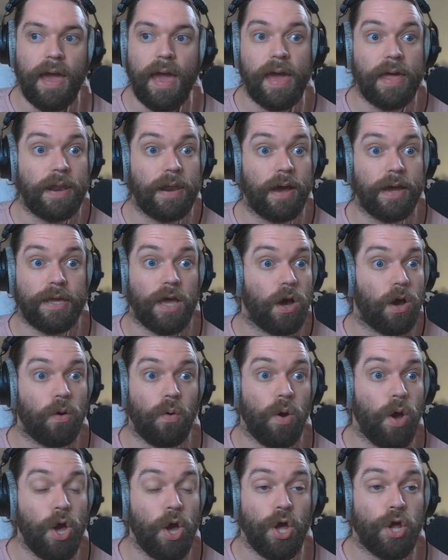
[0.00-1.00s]
And I
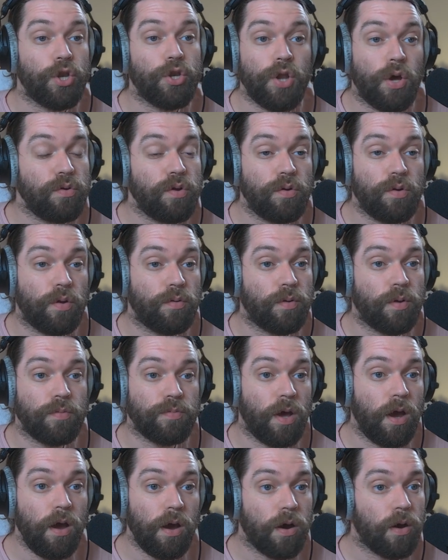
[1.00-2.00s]
go, no, no, no, no,
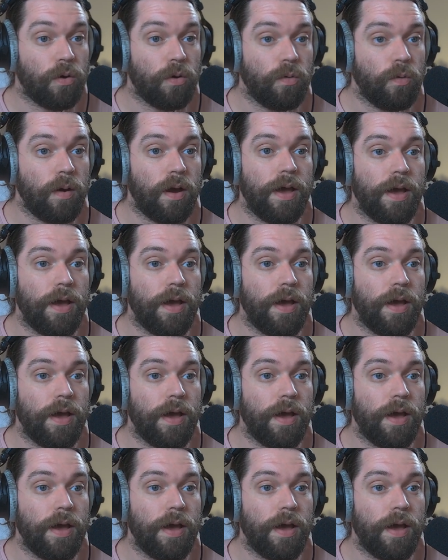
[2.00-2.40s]
no.